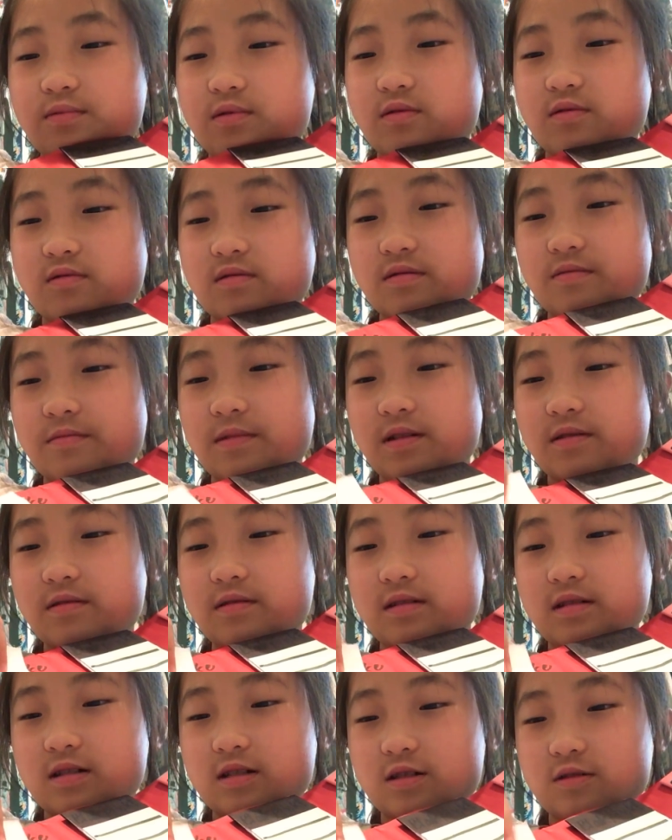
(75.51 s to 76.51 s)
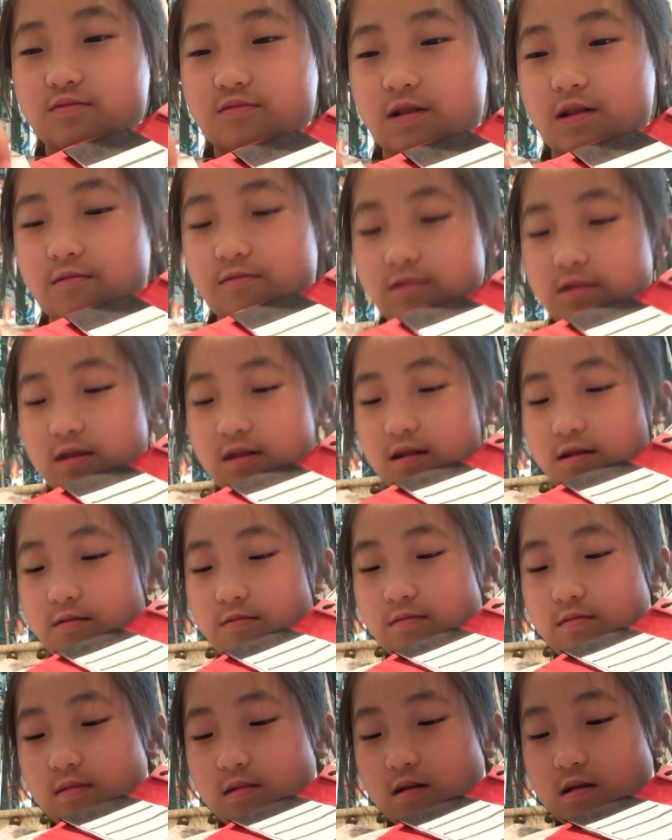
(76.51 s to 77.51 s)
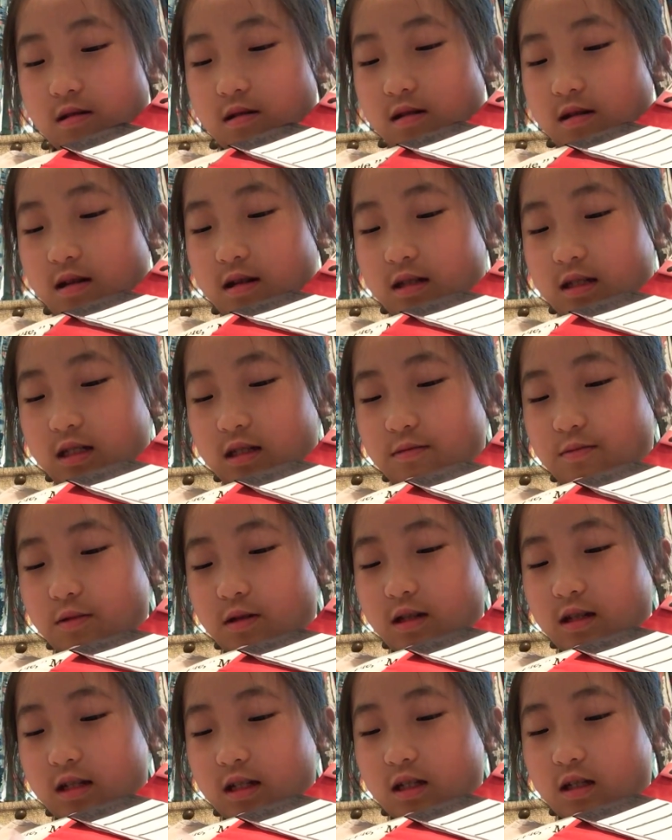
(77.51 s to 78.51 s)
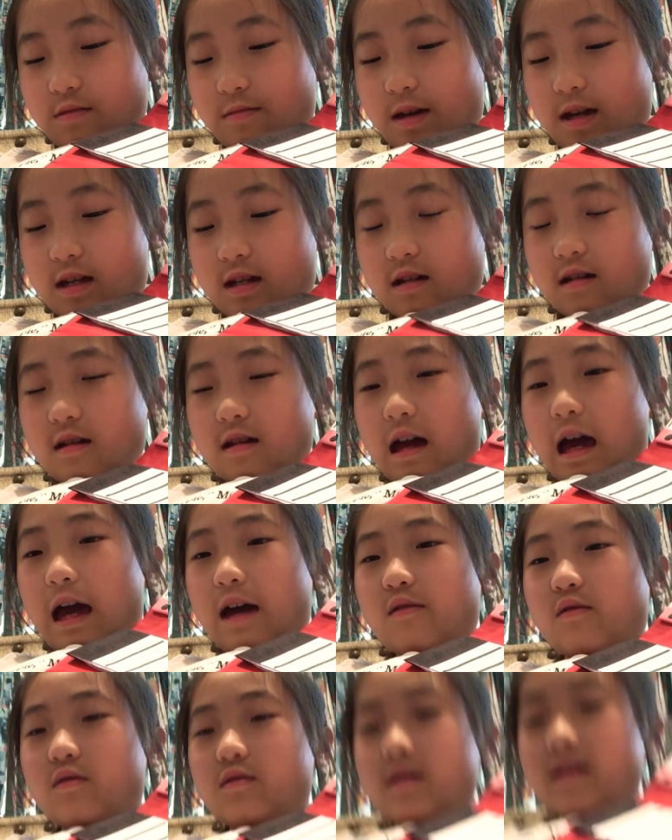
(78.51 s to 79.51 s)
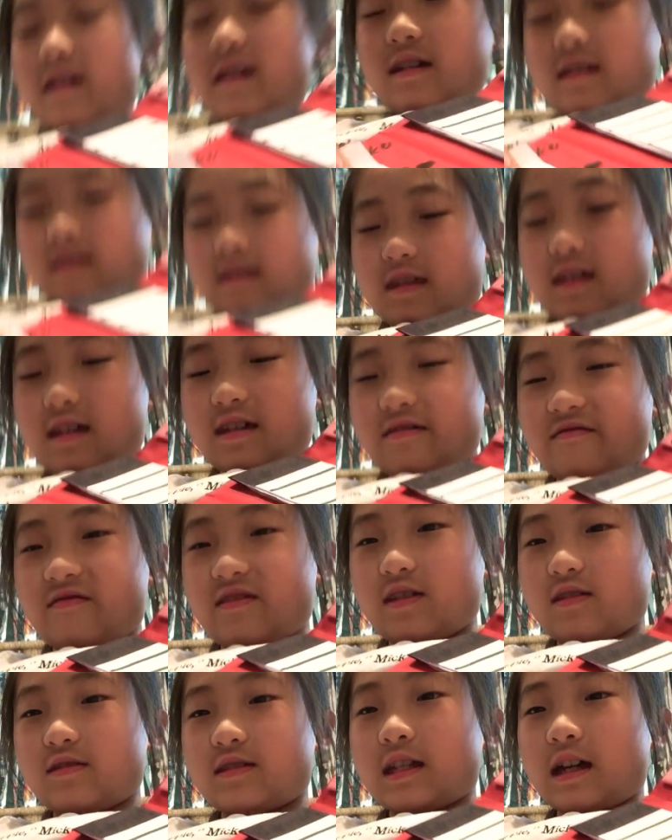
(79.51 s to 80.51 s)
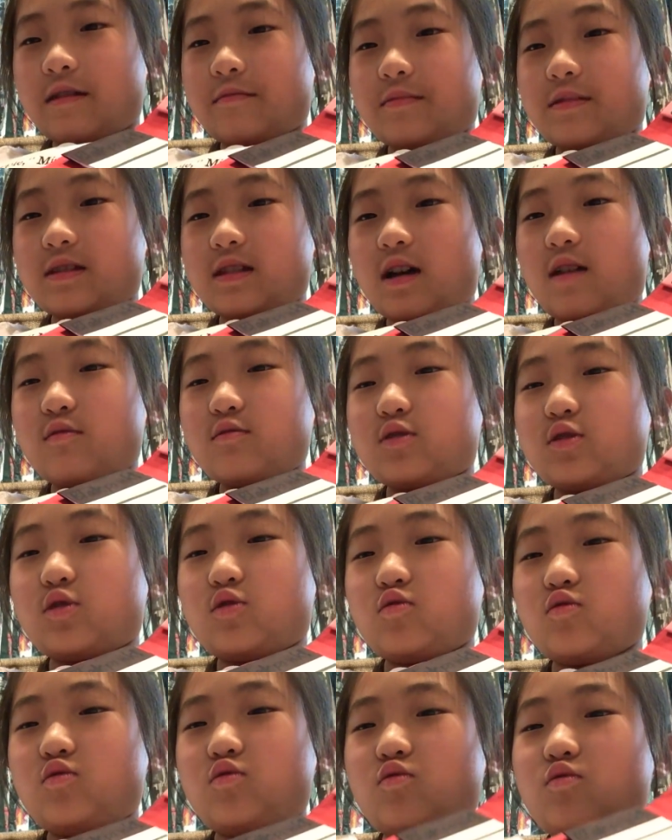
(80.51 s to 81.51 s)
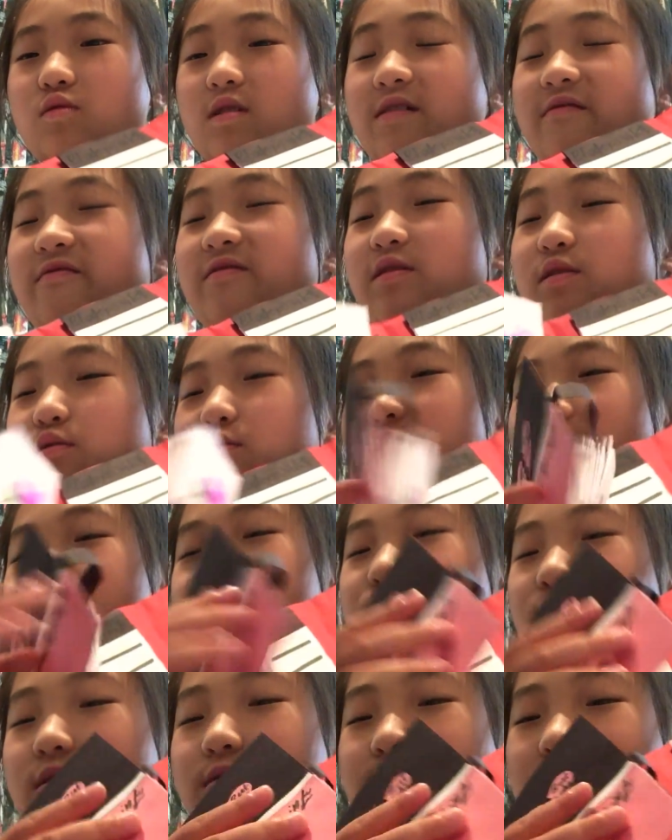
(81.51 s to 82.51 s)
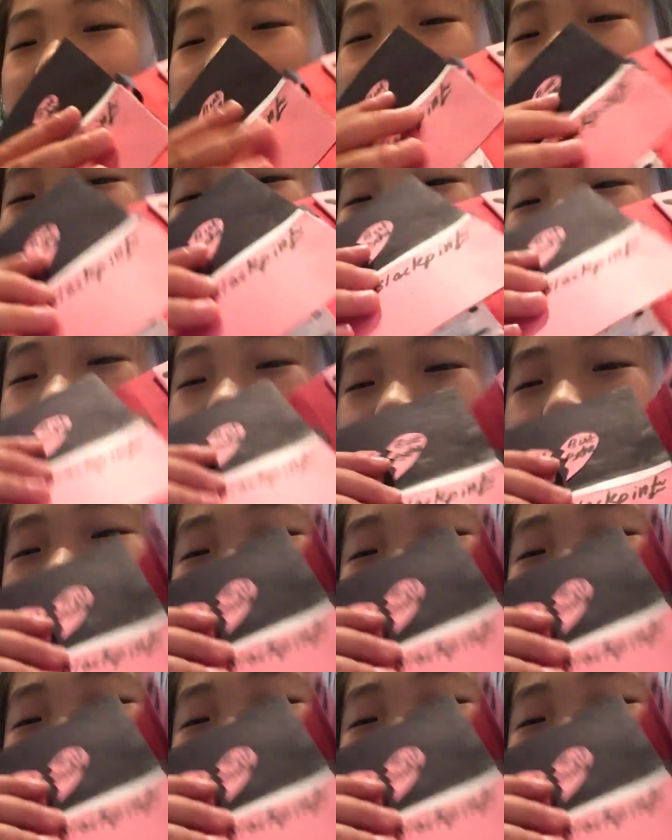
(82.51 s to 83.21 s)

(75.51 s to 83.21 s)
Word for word: Pull them out and just write with them. it's super easy to make. I will link the video down below to if you guys want to make it with